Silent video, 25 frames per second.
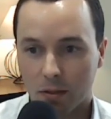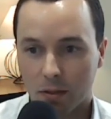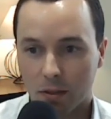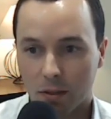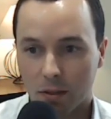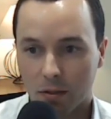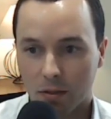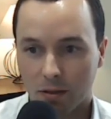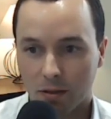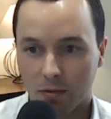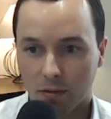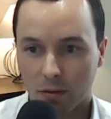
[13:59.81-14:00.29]

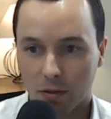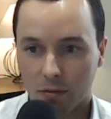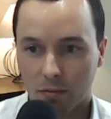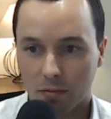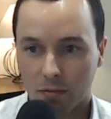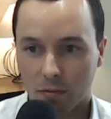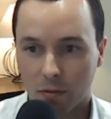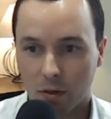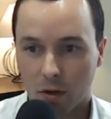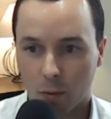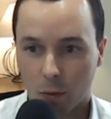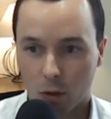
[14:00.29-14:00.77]
different
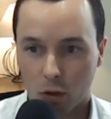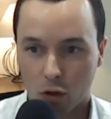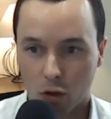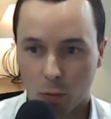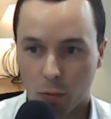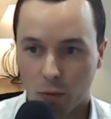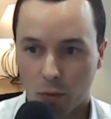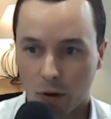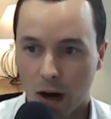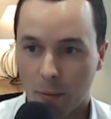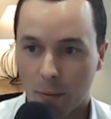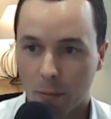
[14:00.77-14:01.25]
commercial
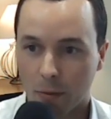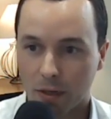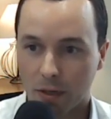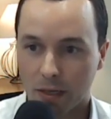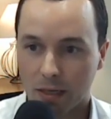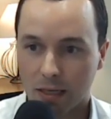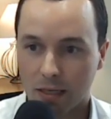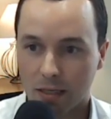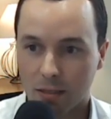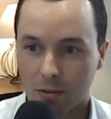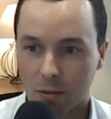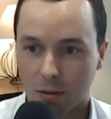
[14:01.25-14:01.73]

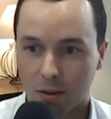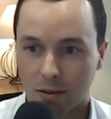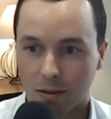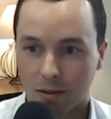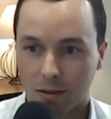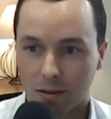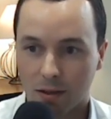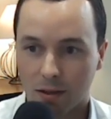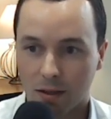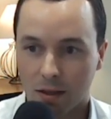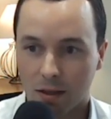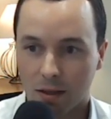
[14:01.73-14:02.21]
properties
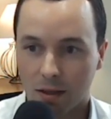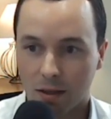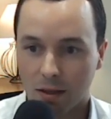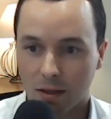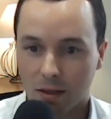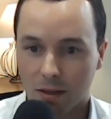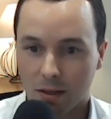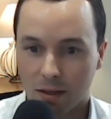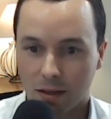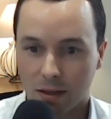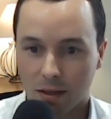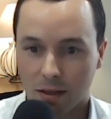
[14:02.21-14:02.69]
with,
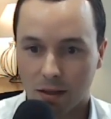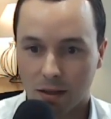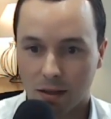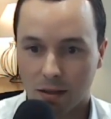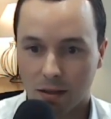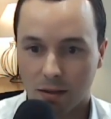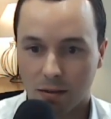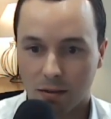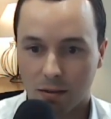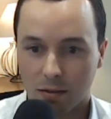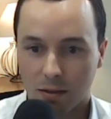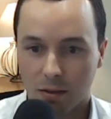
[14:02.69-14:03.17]

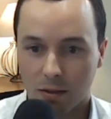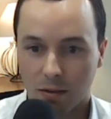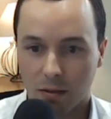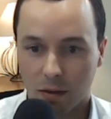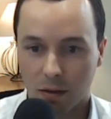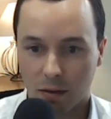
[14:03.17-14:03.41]
that are